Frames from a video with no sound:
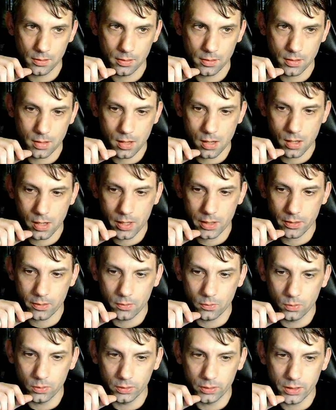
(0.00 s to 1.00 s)
Alright,
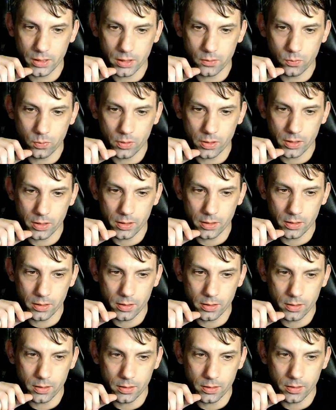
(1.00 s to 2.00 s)
we'll lead
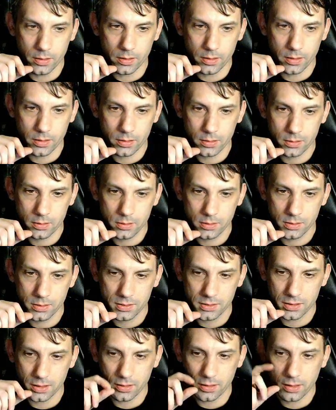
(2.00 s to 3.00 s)
with
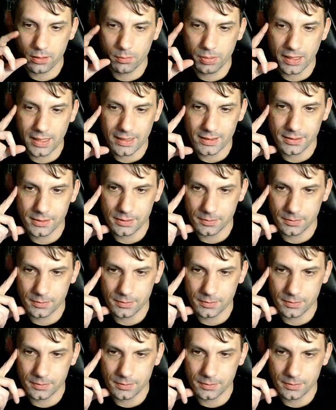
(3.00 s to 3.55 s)
Sundown Pass.